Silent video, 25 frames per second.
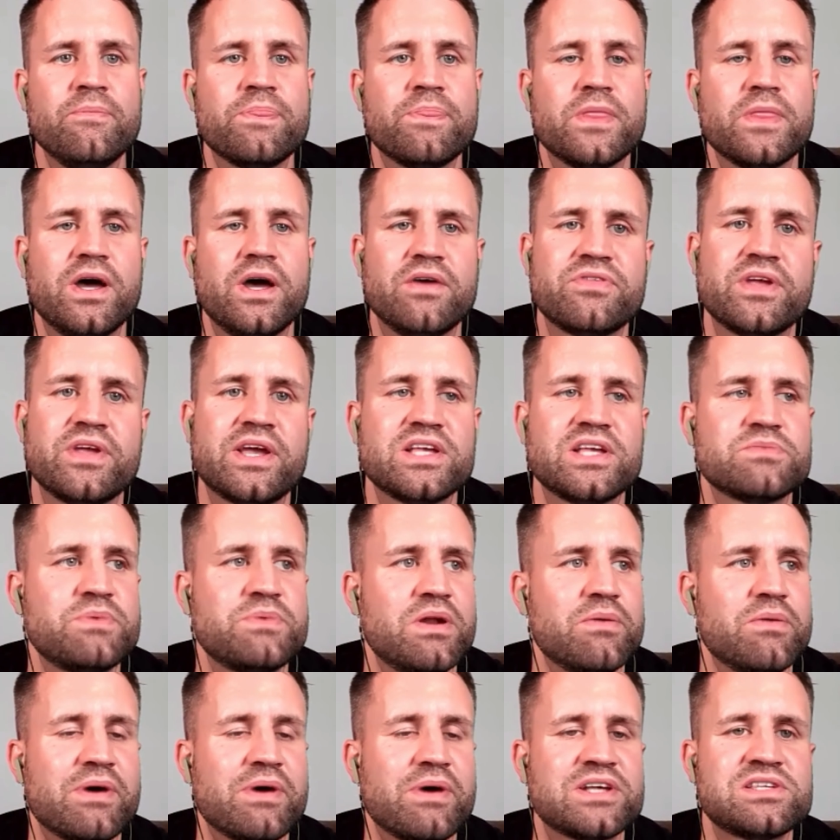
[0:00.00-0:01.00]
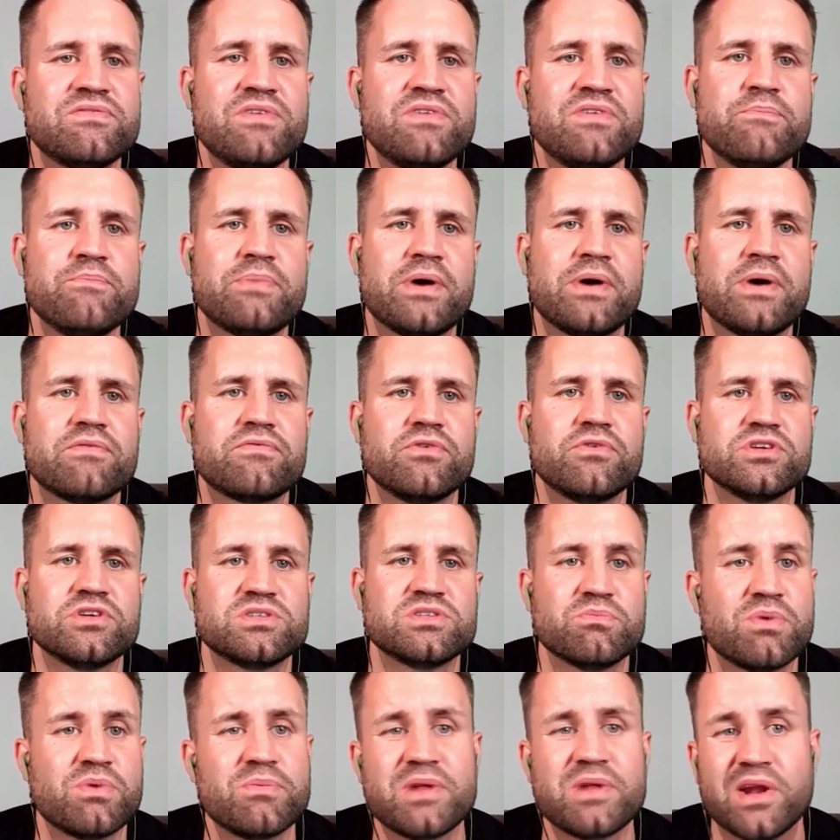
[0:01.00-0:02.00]
I think it's been a massive impact for us,
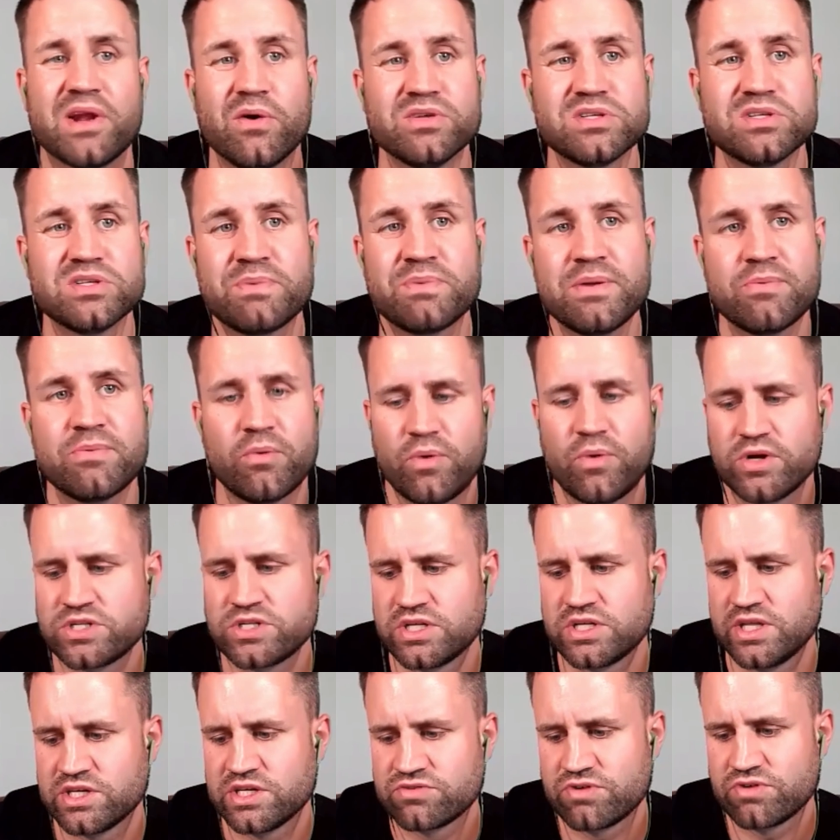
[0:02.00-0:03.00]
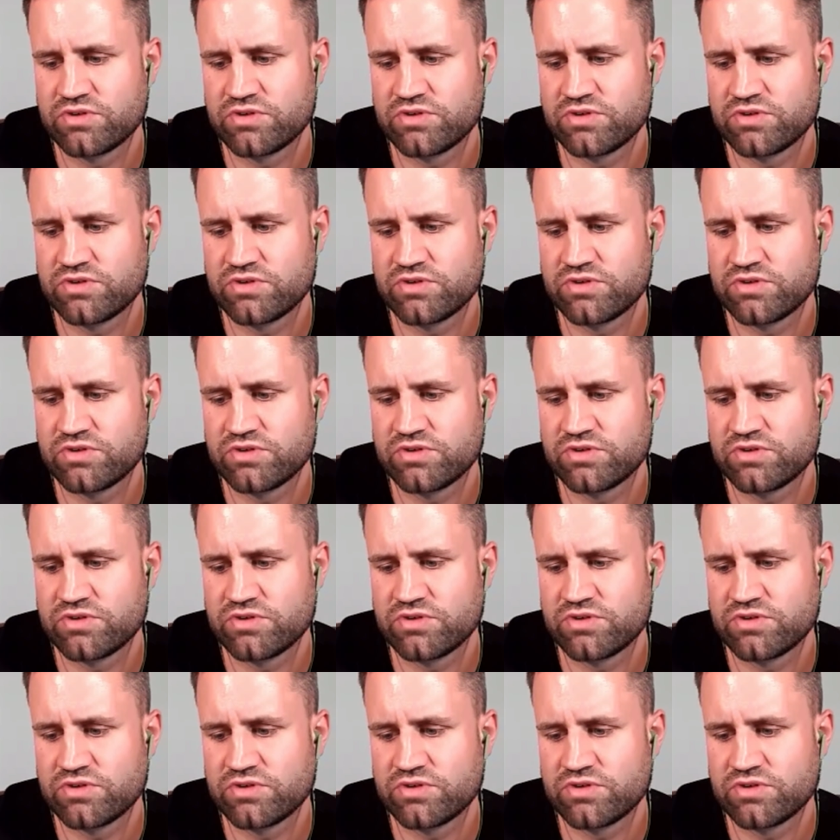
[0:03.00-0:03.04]
and probably loads of people watching this,